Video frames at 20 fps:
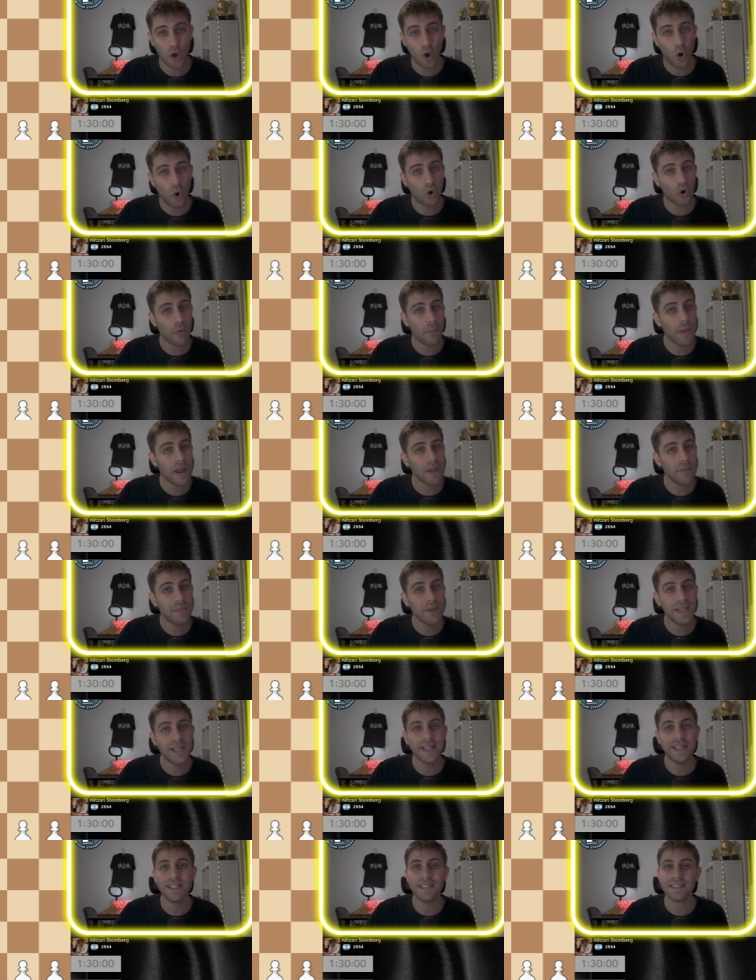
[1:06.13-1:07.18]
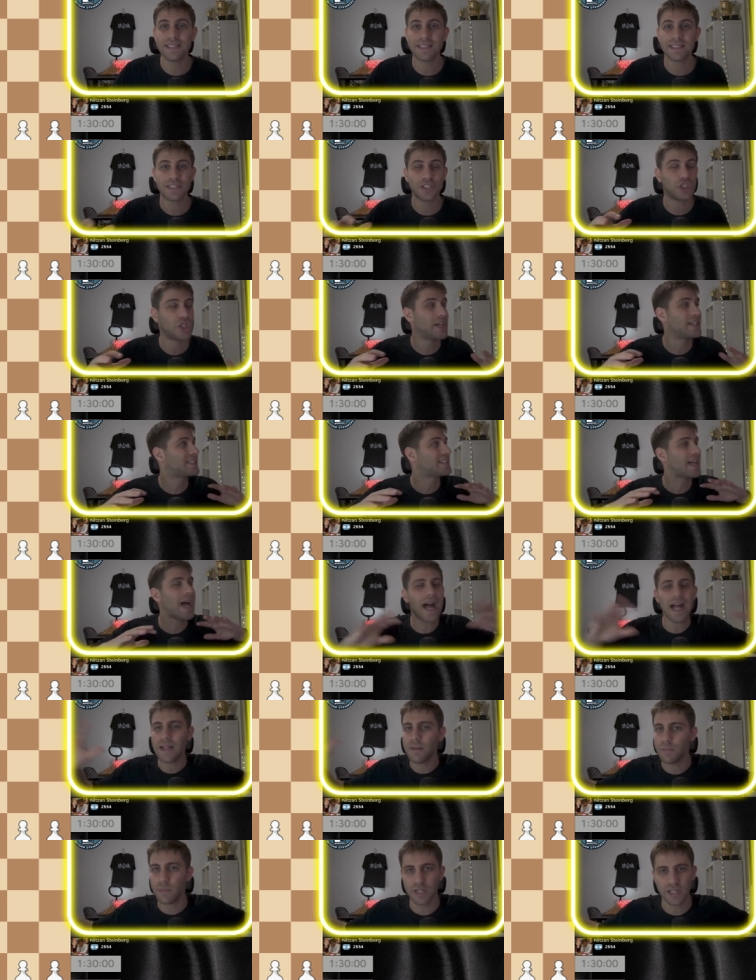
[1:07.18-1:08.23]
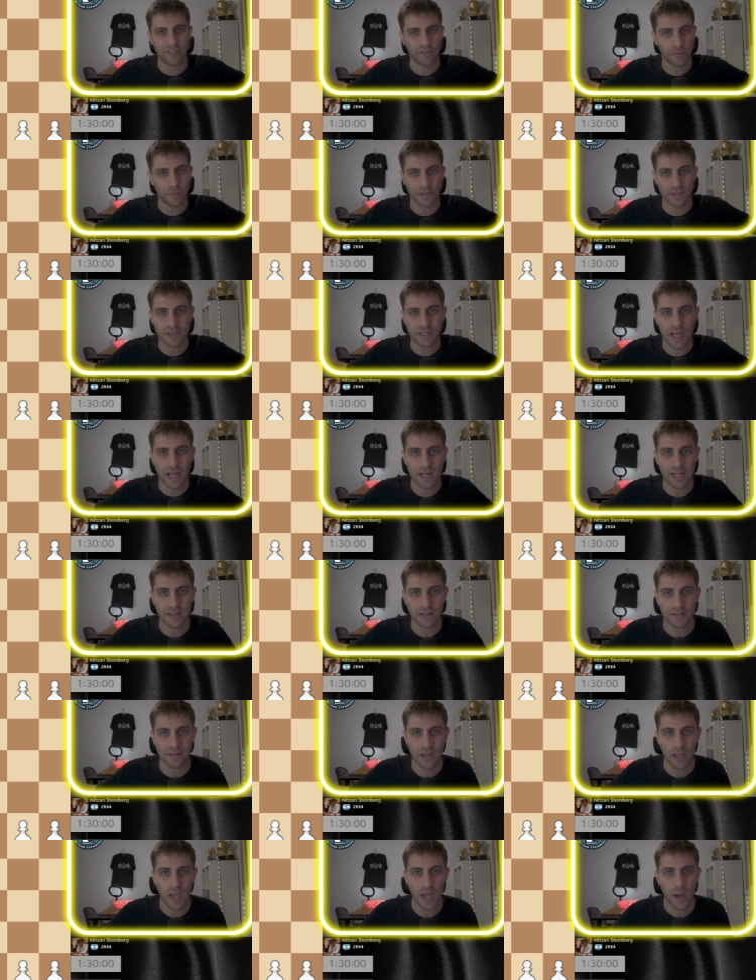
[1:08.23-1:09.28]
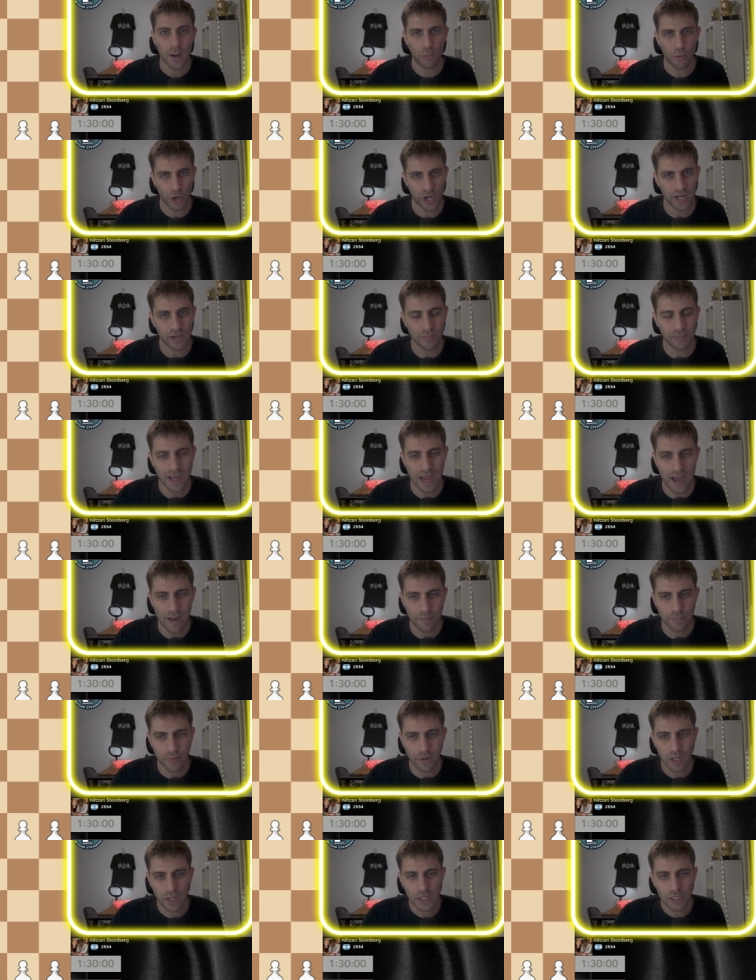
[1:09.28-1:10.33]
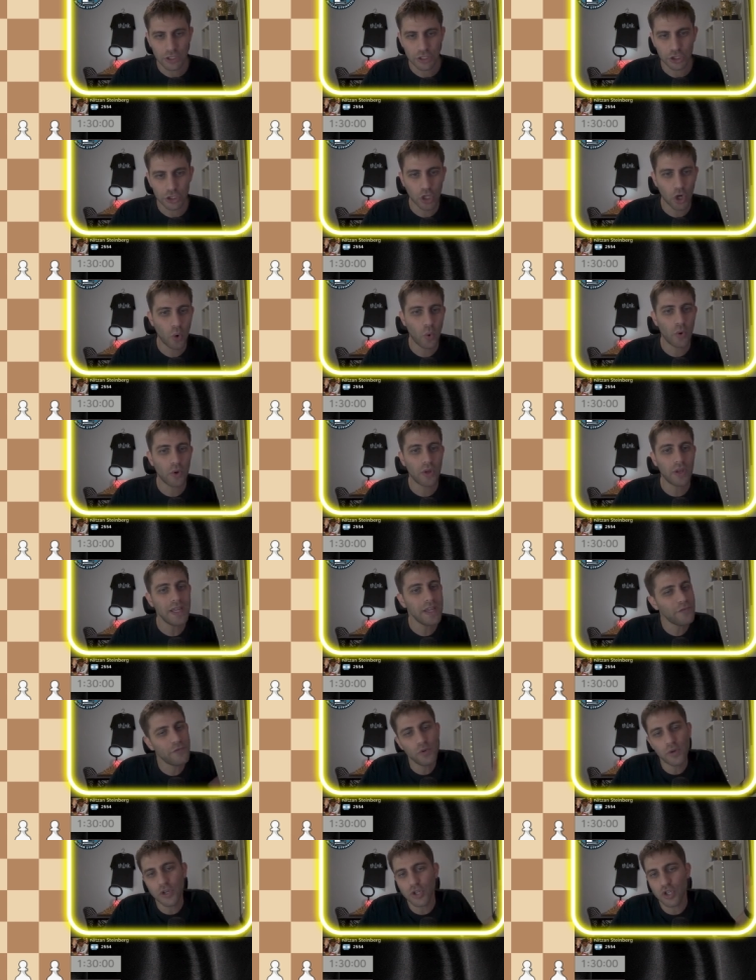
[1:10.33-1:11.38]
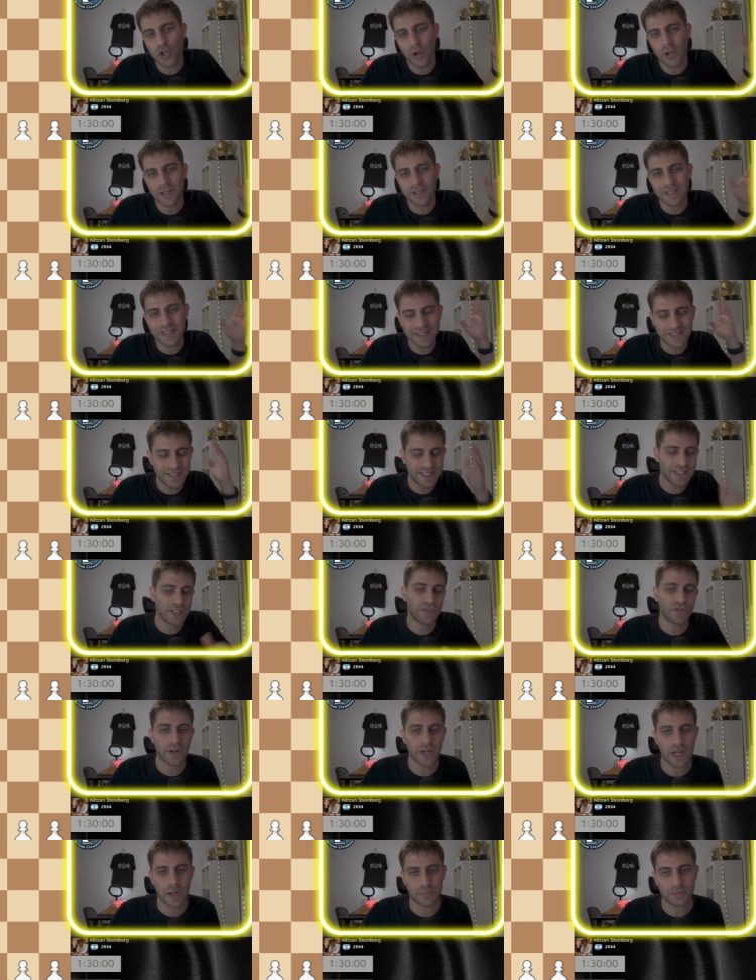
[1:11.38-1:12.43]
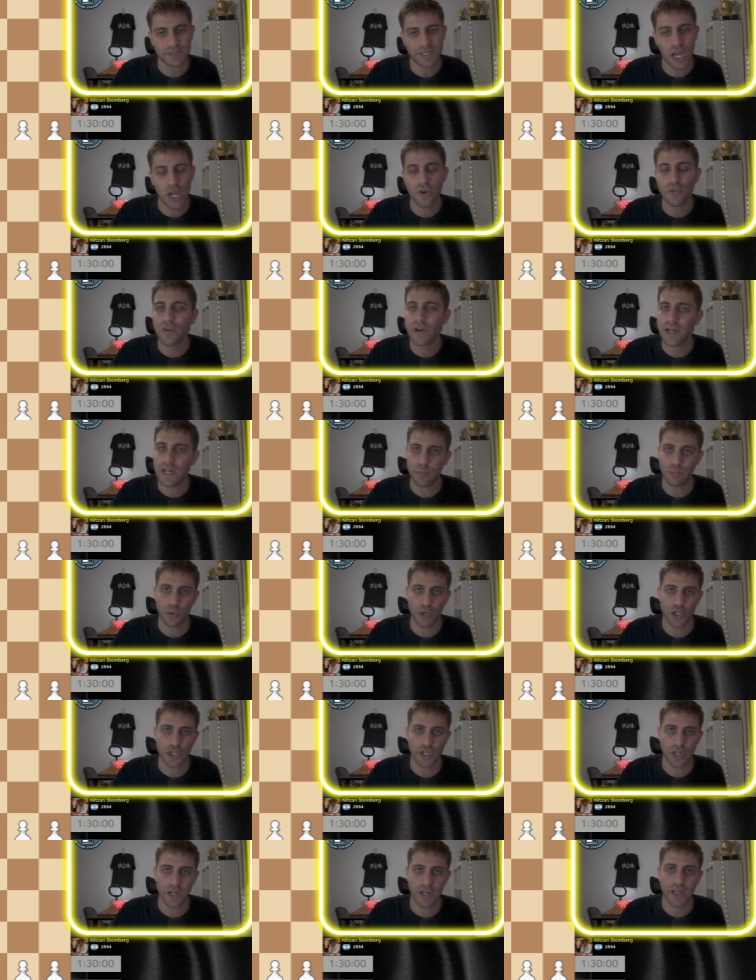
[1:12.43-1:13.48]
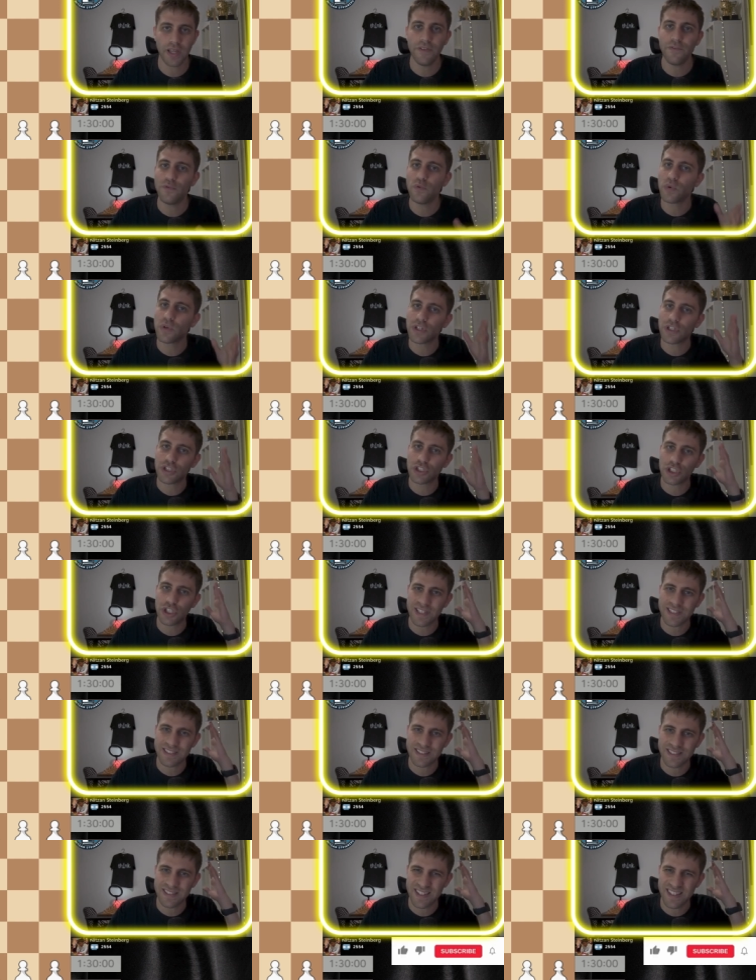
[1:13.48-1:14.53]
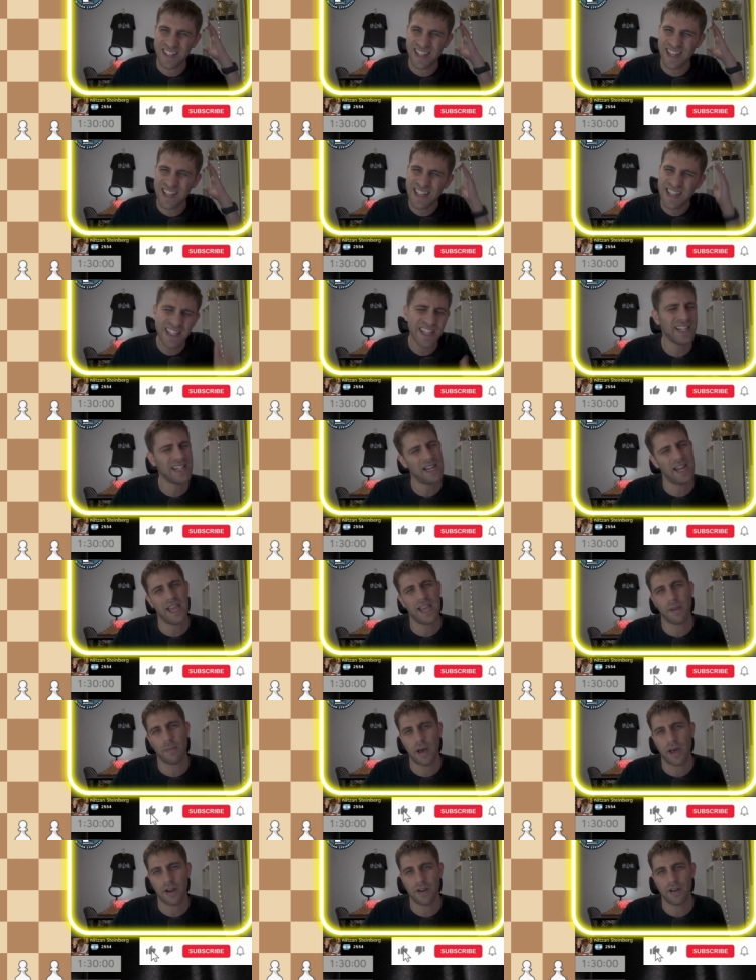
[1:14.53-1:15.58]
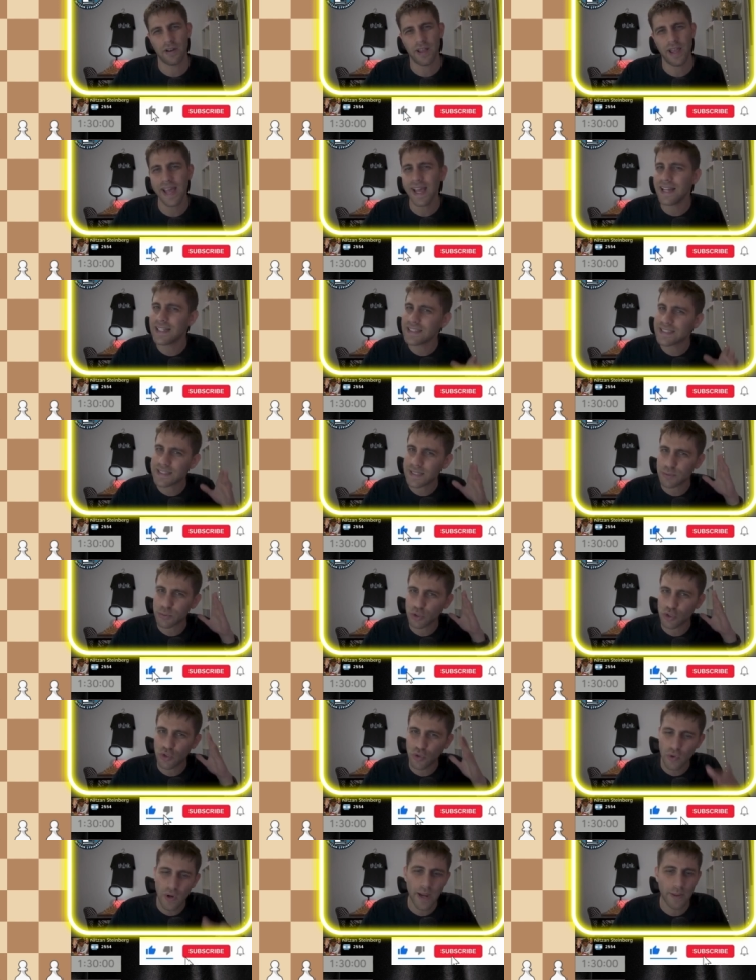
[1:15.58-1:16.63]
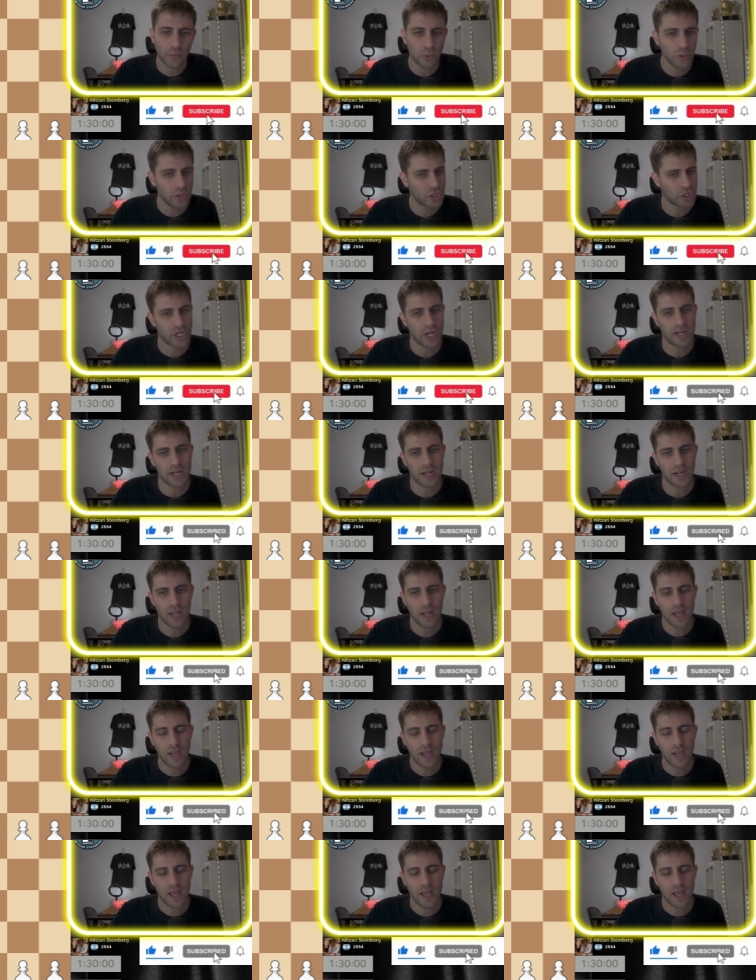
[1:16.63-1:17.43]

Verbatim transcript: Or maybe his just unbelievable talent break me up? So if you enjoyed these recaps, I really appreciate it. If you can just click the like button and subscribe to the channel